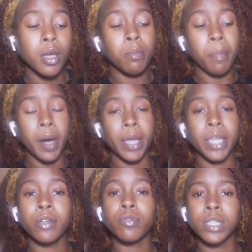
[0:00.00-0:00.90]
but
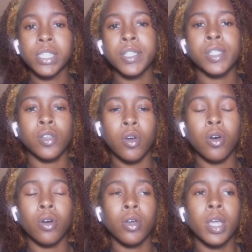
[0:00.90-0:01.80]
he really
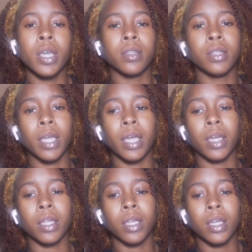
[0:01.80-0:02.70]
saw that
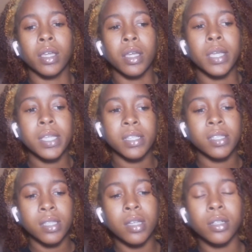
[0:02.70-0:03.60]
his
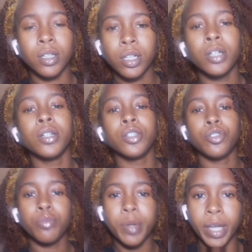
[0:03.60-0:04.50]
son could do
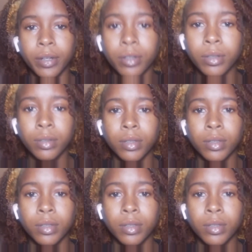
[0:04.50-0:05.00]
better.